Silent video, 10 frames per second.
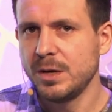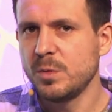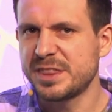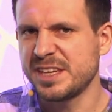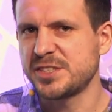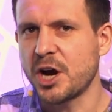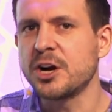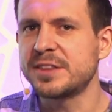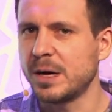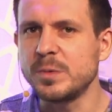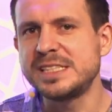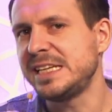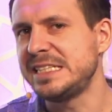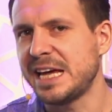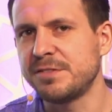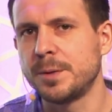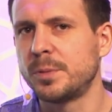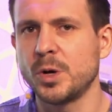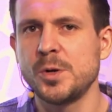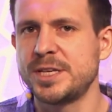with this heart that we see David
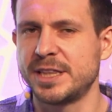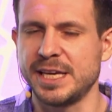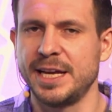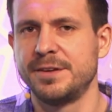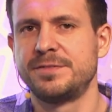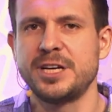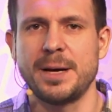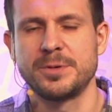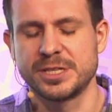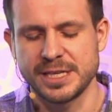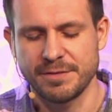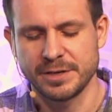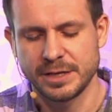approach at the end of chapter 7.